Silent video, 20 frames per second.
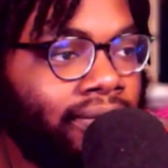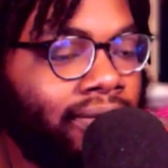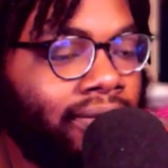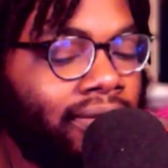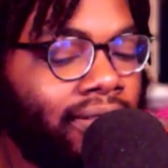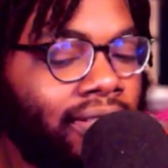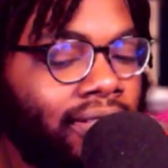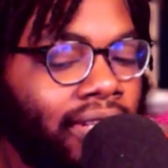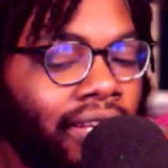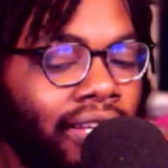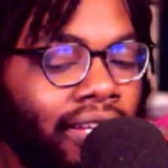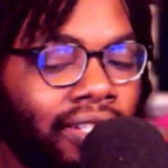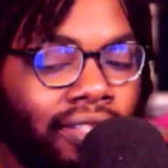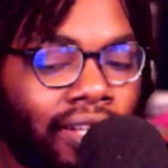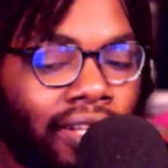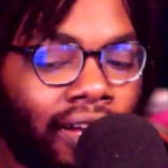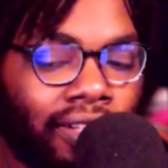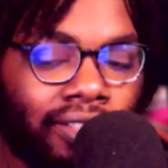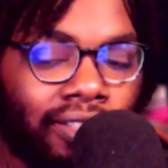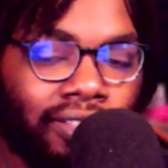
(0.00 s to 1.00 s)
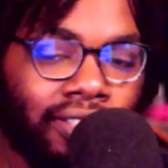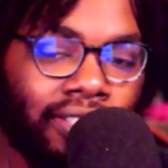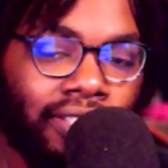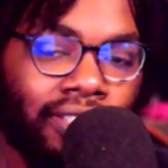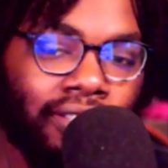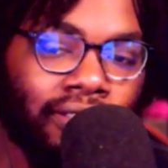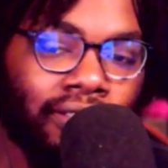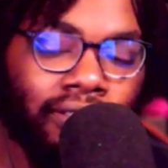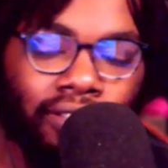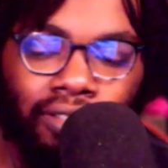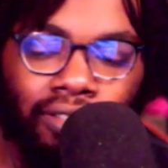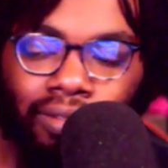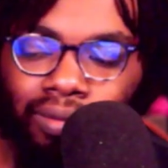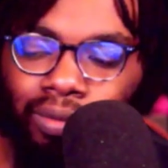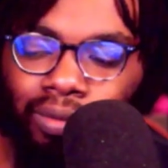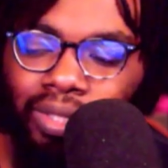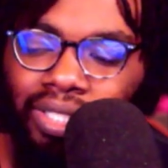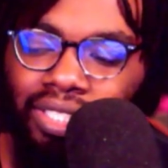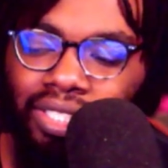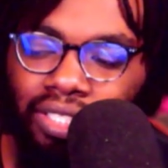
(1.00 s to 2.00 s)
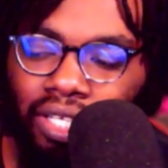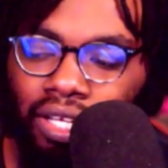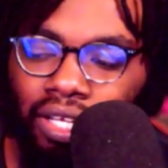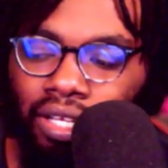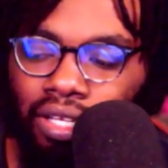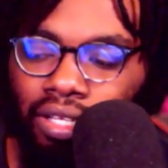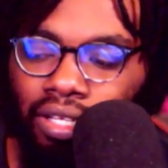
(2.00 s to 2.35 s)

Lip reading: Technology. What he said?